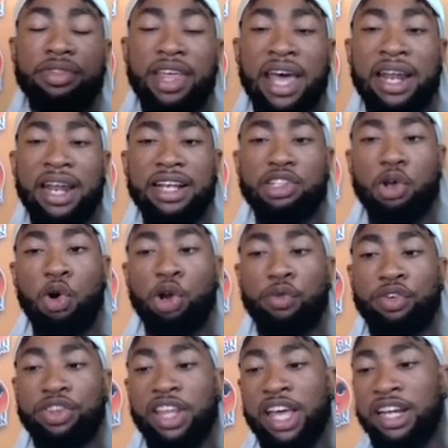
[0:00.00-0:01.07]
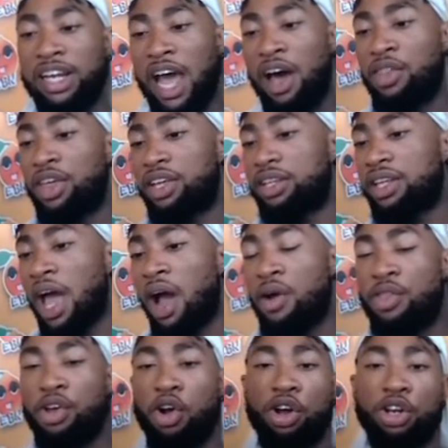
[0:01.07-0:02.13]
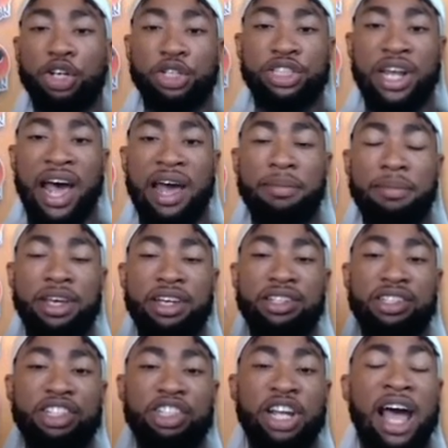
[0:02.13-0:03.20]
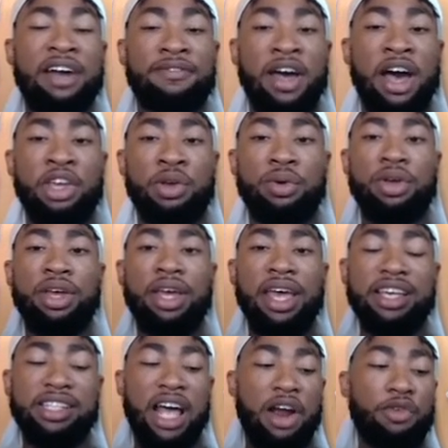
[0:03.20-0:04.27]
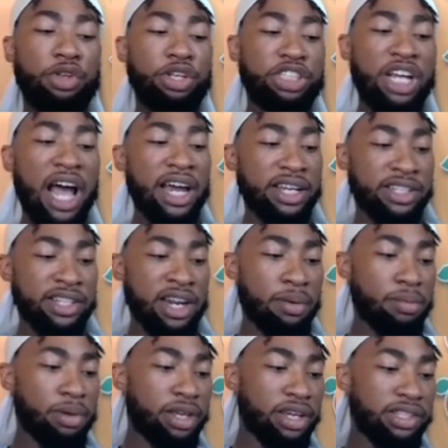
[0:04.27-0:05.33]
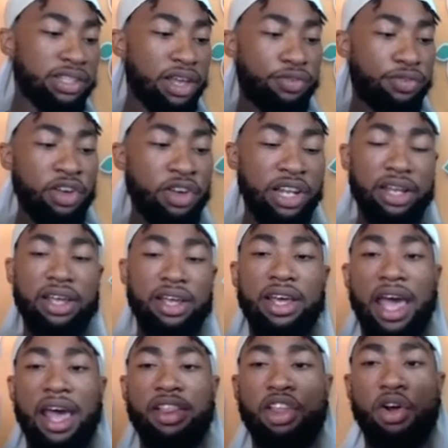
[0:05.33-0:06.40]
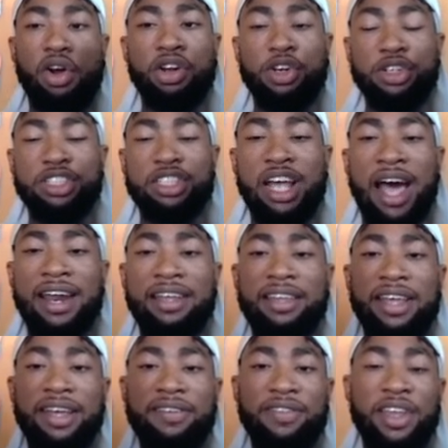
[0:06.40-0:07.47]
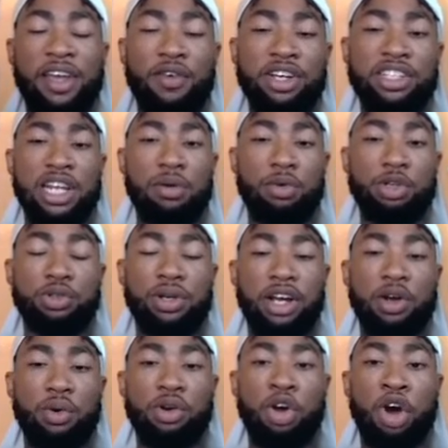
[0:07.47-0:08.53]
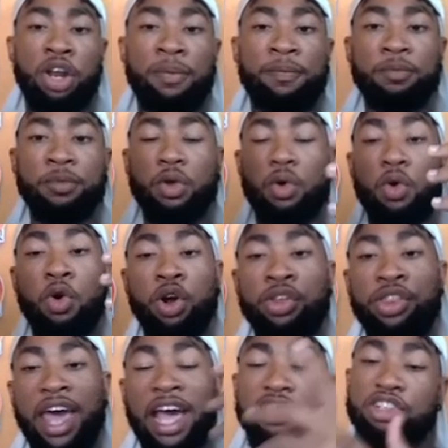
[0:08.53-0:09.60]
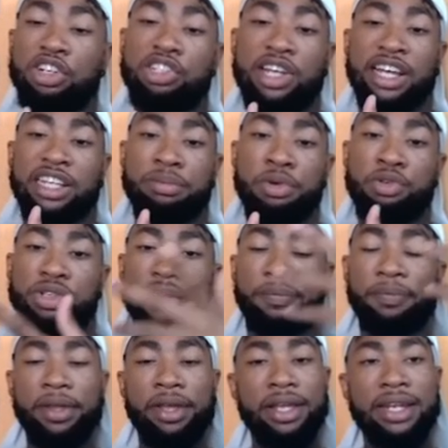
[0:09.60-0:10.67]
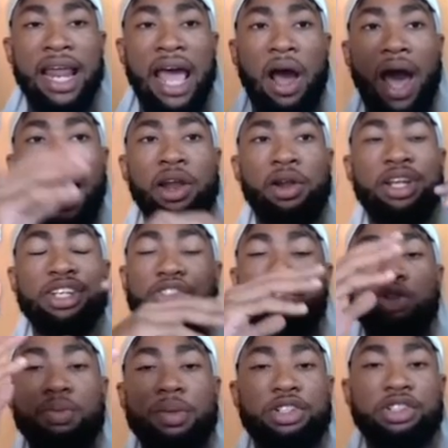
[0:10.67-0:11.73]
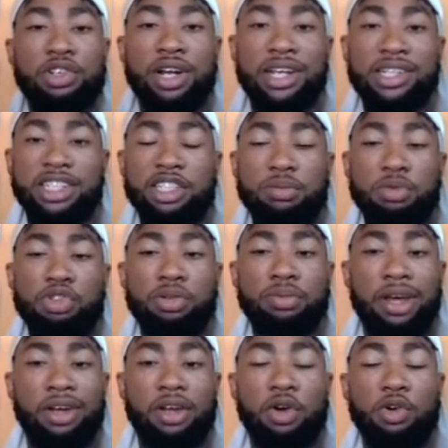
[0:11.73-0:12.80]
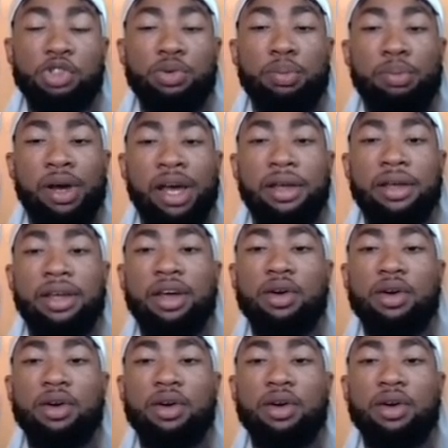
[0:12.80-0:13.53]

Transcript: then that's a whole different thing. Now they're on your side because the shock value is not really shocking to them because they feel it and they're on your side and they resonate with what you got going on, or they actually just like the music. Now, I don't listen too much of Lil Nas X's music, I'm not gonna hold you, but